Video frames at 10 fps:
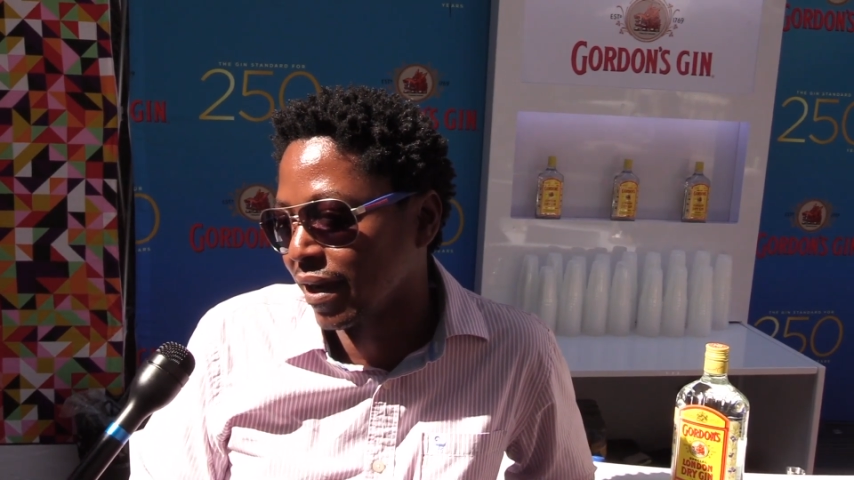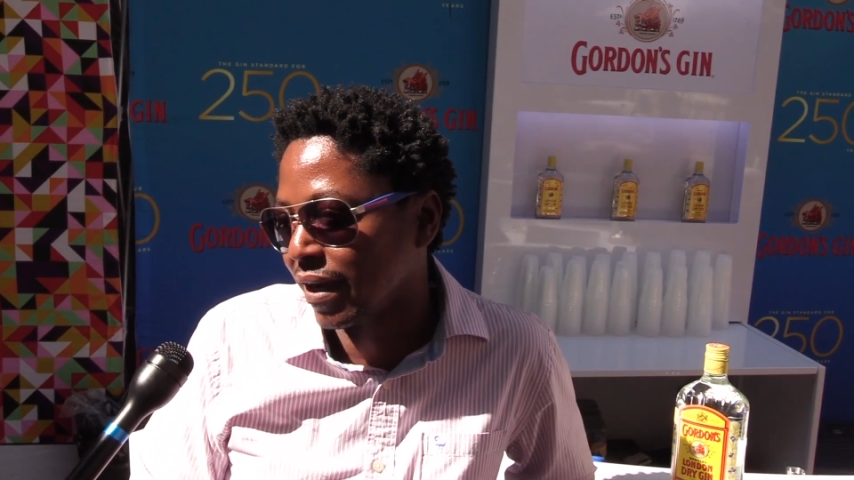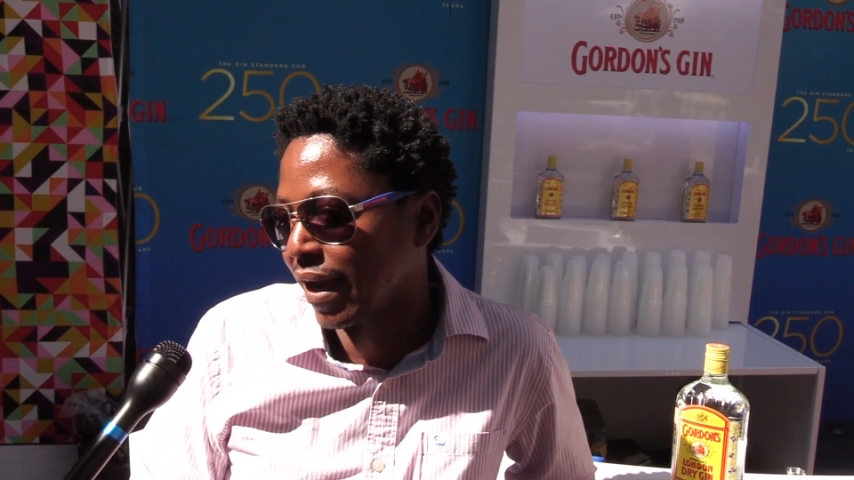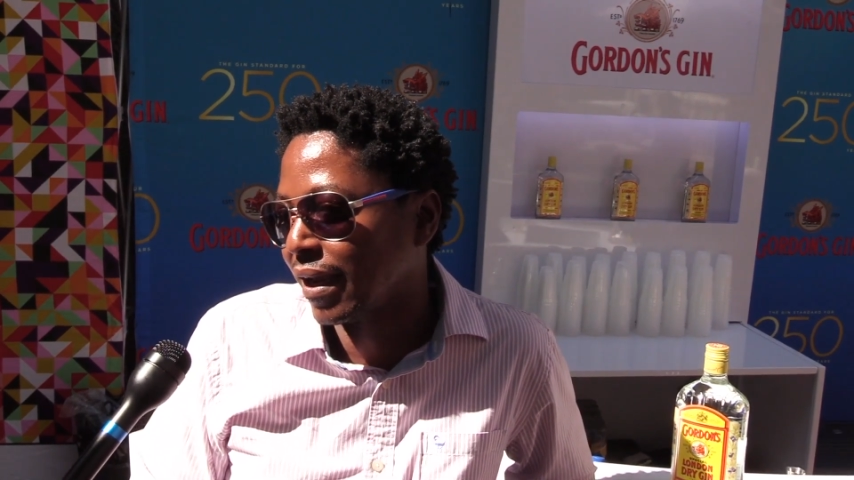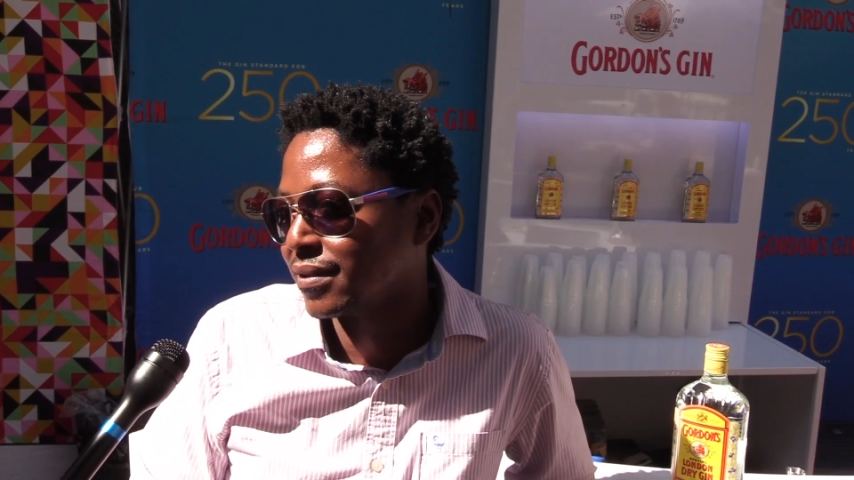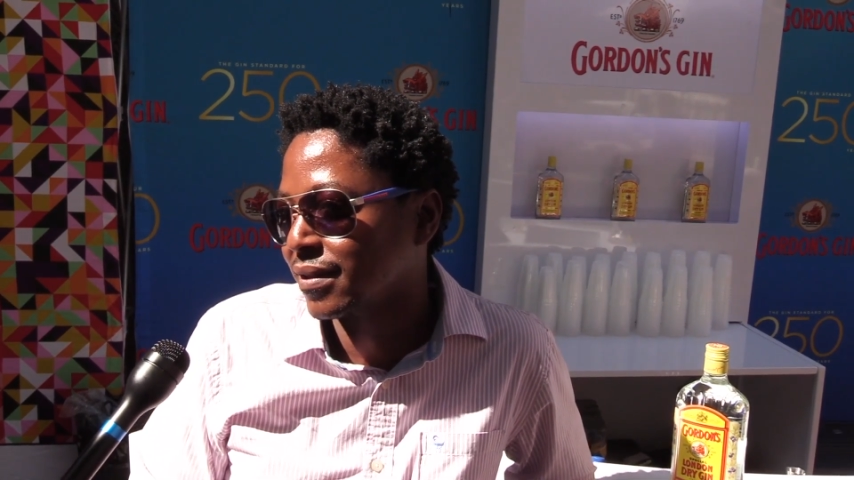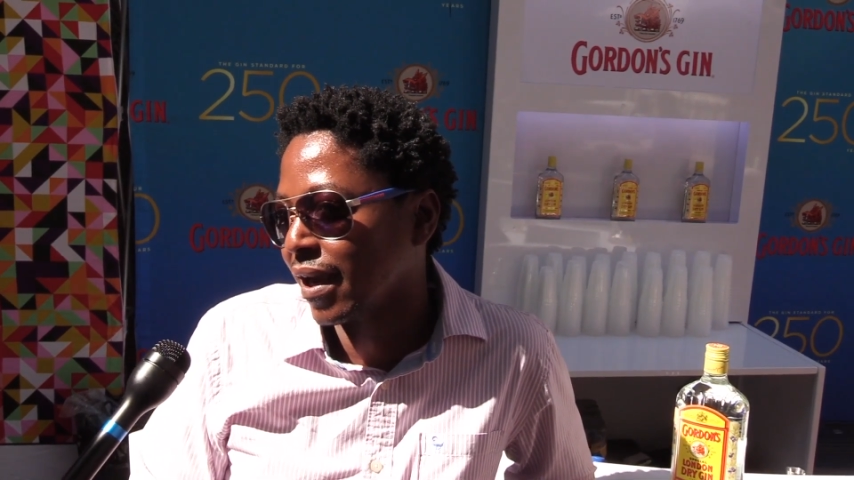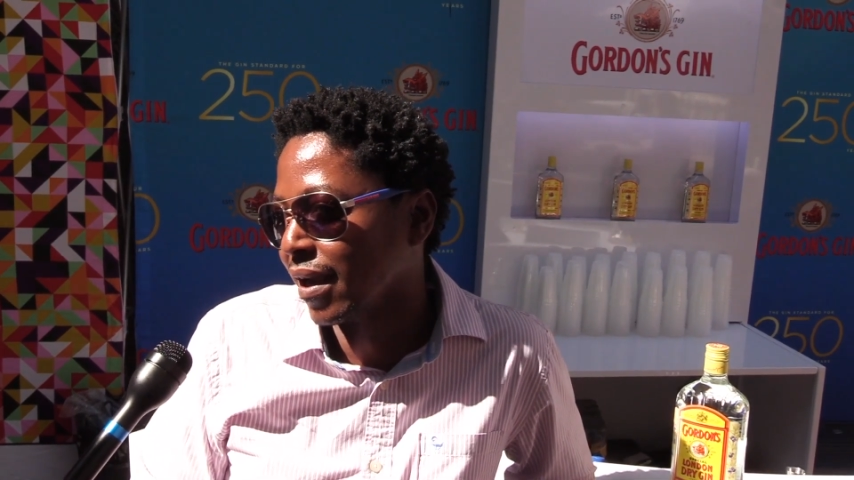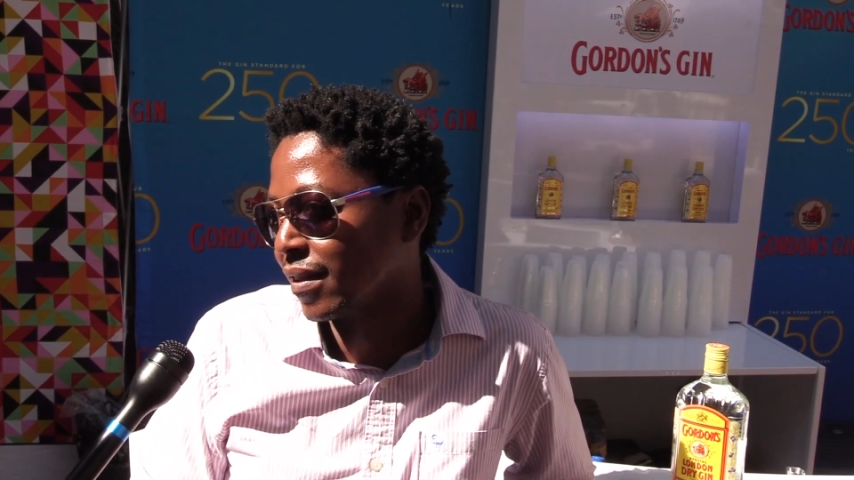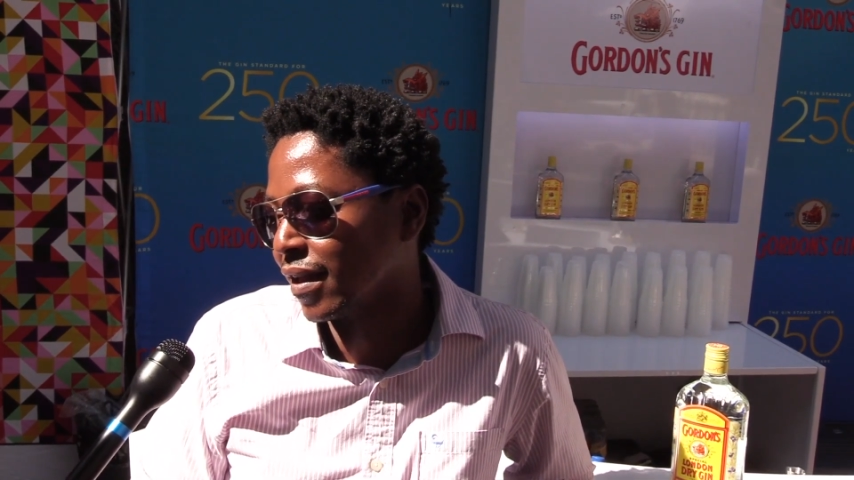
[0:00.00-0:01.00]
in
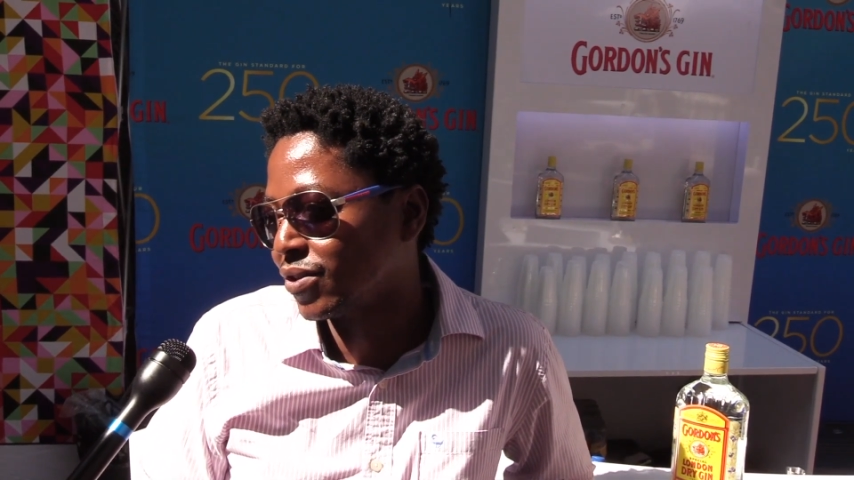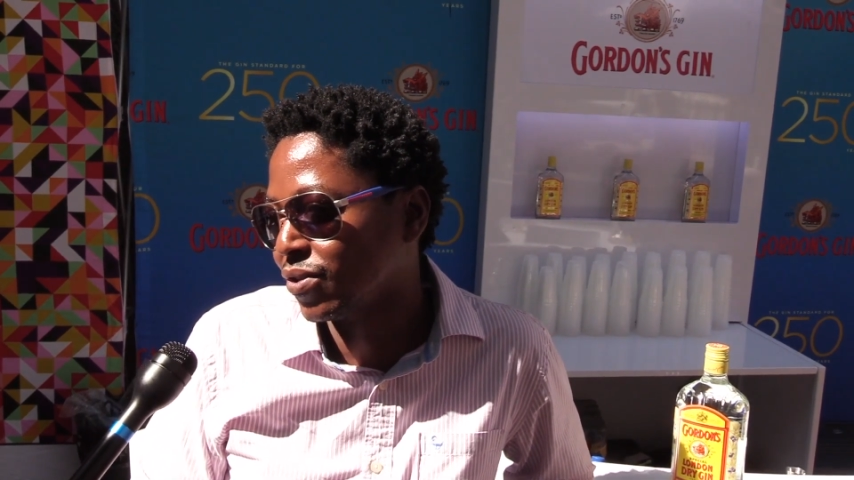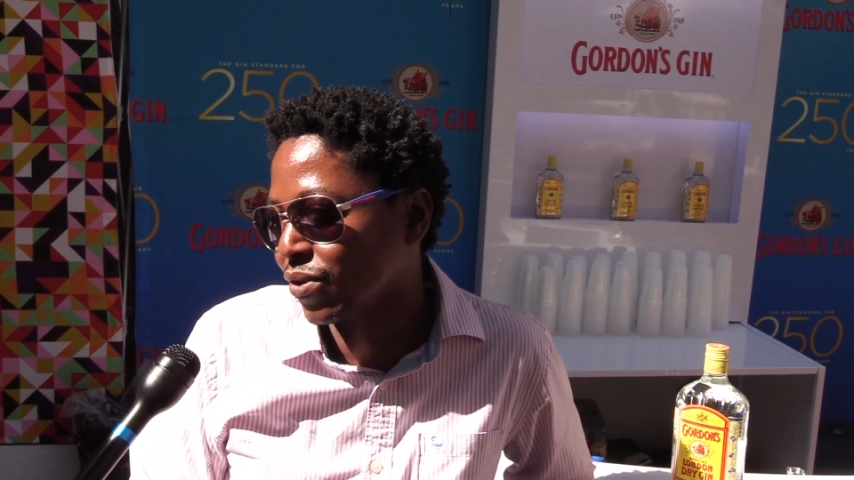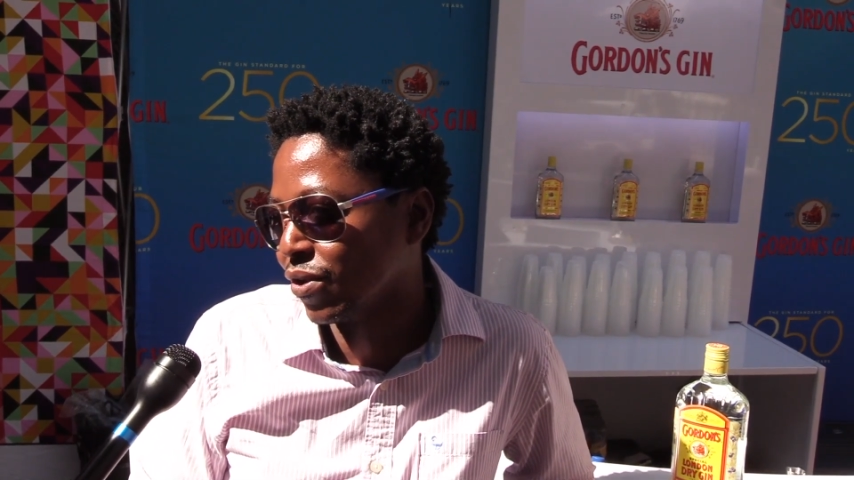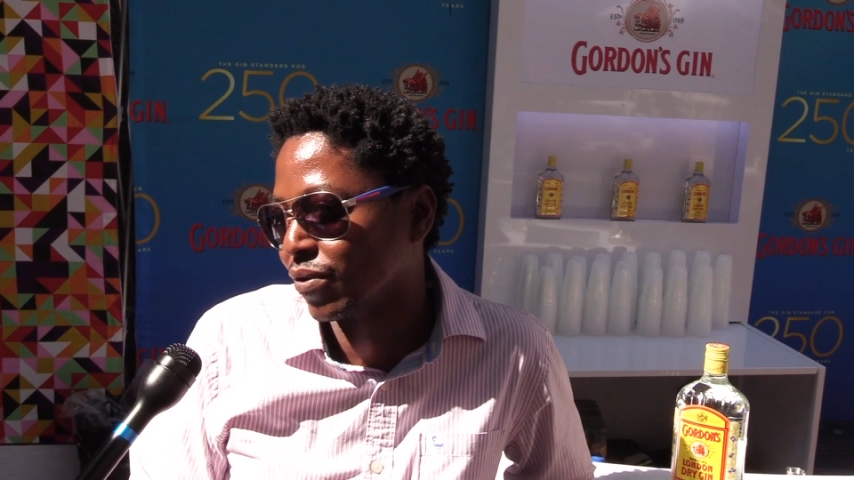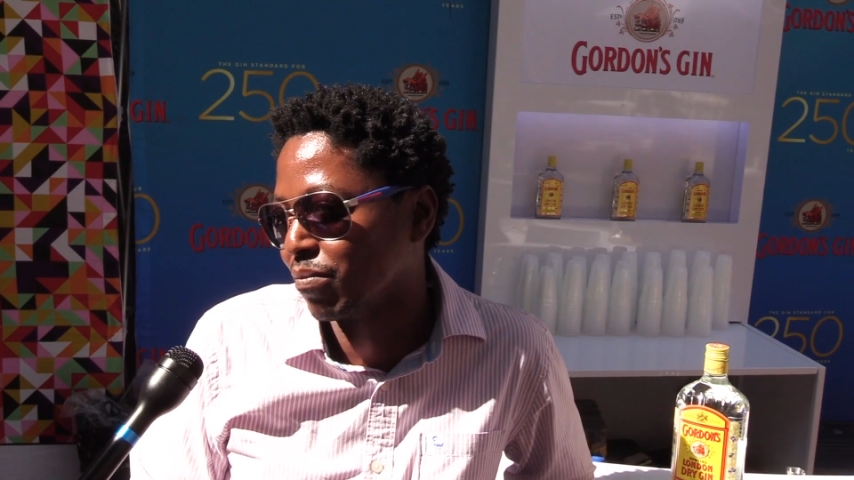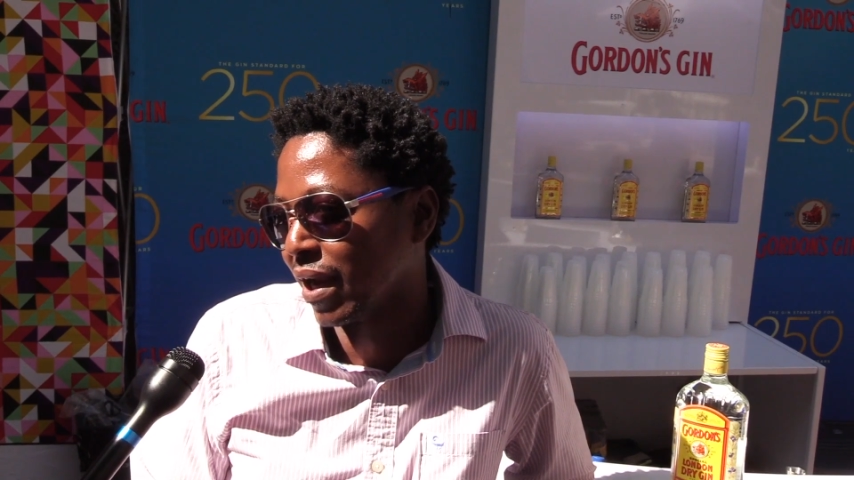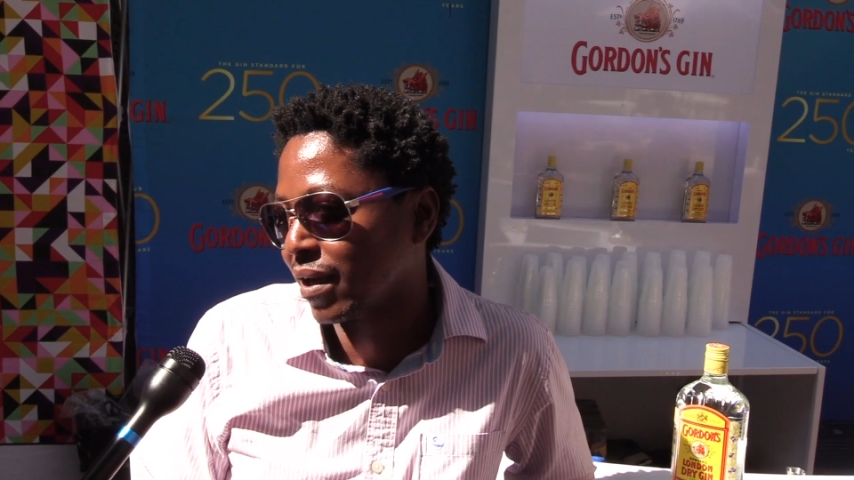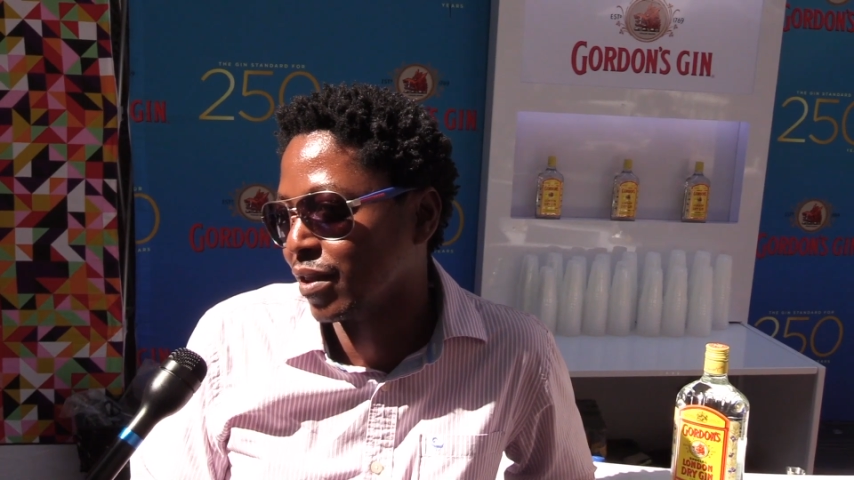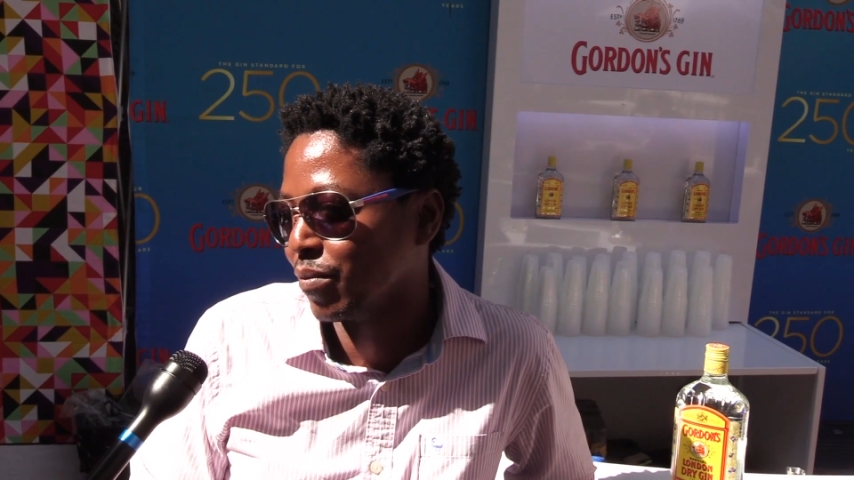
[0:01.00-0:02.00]
SA that you could make